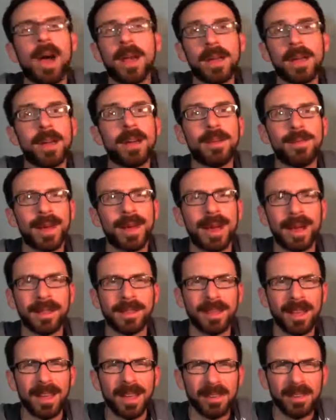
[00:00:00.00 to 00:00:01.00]
got a
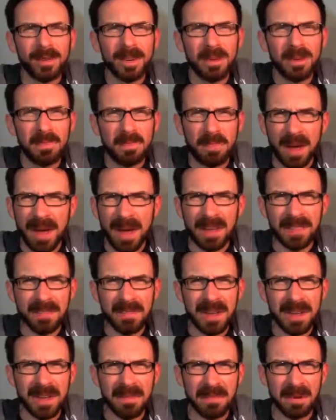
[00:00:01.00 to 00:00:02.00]
bath. You got a bath
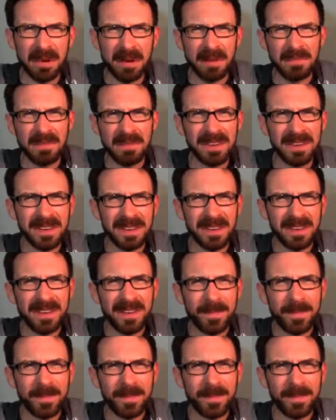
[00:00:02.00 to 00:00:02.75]
in my apartment?